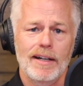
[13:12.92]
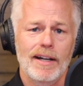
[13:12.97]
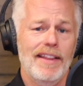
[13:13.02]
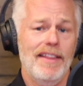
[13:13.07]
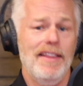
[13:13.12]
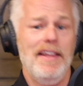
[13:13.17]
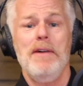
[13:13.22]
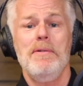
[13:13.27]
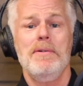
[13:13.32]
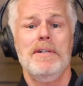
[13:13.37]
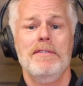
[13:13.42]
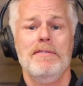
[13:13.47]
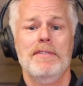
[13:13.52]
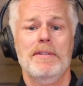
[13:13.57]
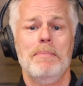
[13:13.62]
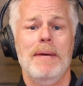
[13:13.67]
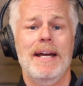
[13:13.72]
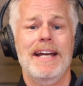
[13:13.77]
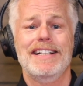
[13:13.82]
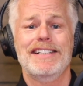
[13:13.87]
That wouldn't
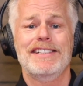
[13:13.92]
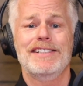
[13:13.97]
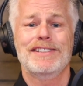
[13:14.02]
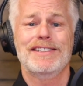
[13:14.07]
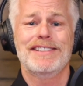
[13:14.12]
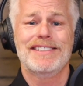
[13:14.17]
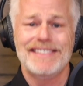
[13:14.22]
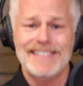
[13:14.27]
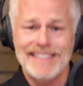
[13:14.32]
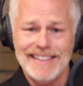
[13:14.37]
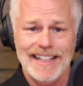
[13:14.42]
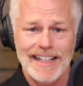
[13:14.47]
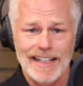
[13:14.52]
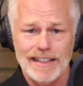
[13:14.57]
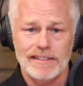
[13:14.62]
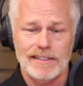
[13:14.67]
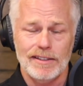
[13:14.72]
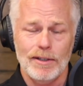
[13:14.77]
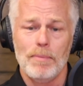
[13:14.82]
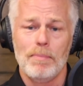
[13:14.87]
even make
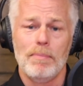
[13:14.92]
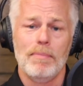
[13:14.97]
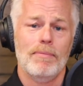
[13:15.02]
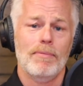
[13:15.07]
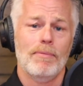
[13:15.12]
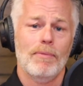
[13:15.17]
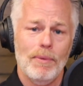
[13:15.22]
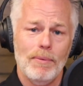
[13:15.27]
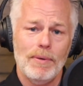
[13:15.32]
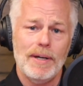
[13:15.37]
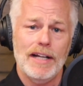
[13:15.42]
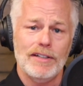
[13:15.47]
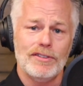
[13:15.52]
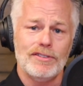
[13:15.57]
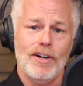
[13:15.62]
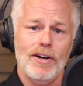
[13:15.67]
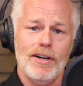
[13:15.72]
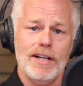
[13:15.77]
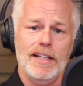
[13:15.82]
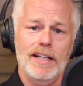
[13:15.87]
sense. So when I
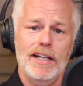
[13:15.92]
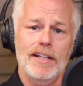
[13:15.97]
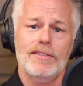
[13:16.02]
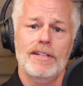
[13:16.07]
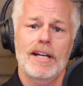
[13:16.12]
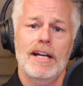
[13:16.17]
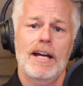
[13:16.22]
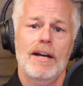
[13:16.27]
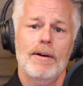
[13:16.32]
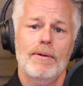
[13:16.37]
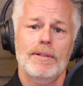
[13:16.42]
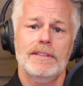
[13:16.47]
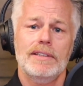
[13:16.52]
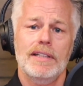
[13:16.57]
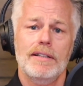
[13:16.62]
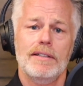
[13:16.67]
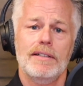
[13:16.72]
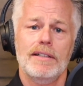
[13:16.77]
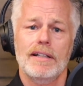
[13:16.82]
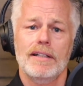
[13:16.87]
started this, we
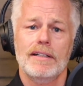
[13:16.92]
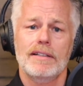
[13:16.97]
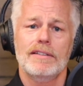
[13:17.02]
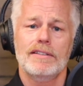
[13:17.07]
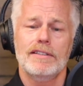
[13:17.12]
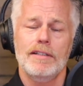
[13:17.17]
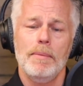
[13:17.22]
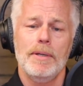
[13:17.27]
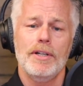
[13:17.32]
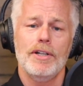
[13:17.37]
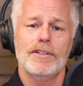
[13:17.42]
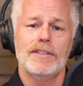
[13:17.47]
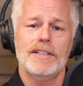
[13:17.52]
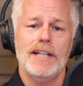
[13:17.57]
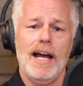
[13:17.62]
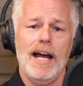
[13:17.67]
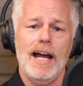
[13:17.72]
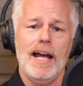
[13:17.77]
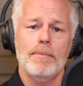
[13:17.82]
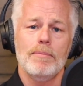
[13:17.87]
said some of your
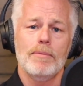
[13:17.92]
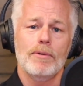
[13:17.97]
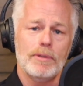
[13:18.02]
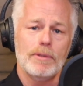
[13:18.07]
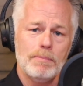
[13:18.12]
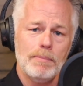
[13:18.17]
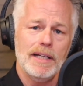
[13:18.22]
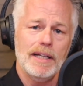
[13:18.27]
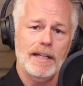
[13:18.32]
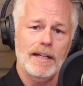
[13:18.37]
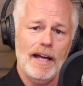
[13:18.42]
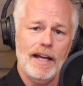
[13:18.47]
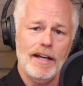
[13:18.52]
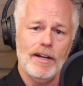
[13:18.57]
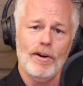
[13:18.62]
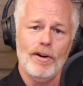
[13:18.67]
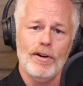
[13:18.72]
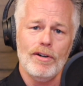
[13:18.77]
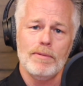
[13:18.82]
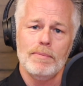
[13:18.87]
time would be a
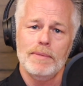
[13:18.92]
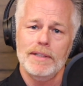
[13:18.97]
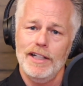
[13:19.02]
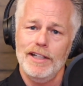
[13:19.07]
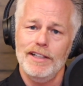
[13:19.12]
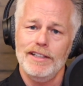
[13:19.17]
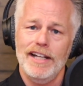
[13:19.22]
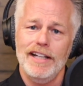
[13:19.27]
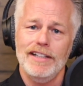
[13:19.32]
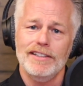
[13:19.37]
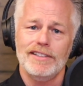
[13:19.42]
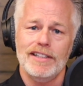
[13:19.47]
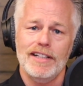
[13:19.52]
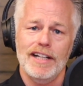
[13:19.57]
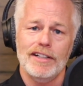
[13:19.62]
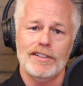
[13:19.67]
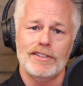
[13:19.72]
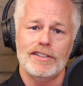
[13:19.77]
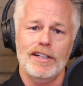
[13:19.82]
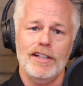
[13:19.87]
hurdle, but it's an
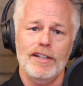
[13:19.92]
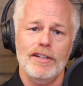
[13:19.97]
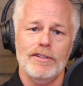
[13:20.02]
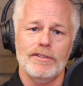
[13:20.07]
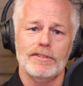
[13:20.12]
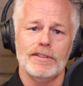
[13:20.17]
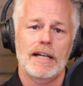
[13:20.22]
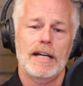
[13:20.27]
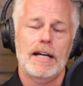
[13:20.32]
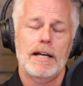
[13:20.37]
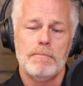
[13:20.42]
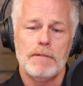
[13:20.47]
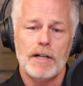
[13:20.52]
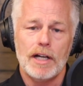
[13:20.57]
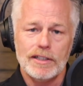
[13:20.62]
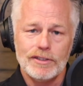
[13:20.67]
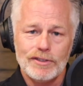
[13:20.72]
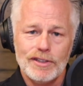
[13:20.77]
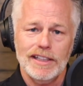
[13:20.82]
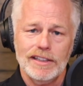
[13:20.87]
excuse
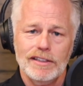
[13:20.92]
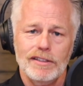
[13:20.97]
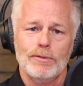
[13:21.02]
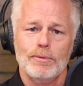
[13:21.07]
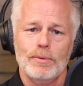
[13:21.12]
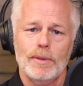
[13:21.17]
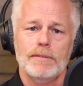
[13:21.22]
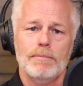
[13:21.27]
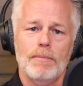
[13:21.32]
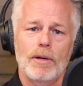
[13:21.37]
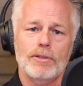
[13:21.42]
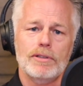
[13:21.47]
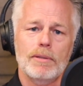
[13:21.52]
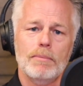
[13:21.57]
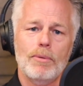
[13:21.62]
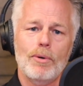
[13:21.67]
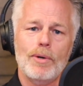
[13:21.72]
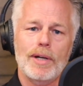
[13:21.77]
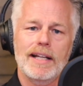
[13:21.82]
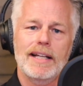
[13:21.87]
because this is what's most
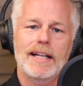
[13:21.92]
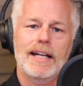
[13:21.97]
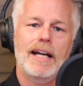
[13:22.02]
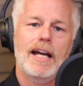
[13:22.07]
important.